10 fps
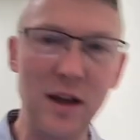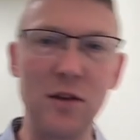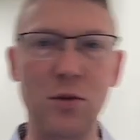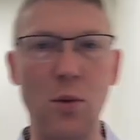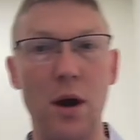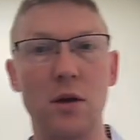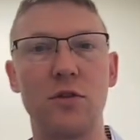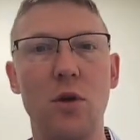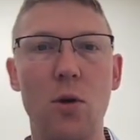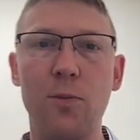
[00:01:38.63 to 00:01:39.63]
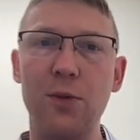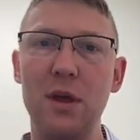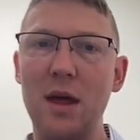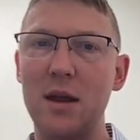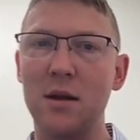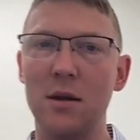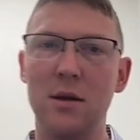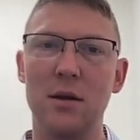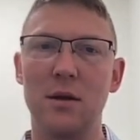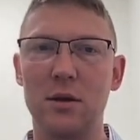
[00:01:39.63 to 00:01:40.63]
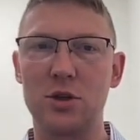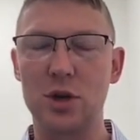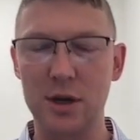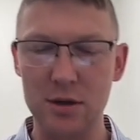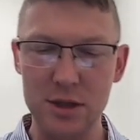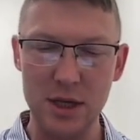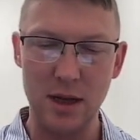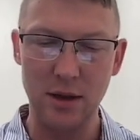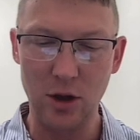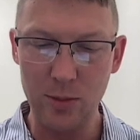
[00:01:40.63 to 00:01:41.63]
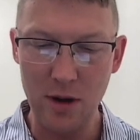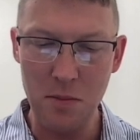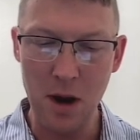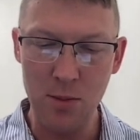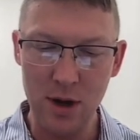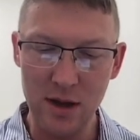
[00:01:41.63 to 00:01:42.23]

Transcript: squared. So hopefully that triggers a little bit of memory.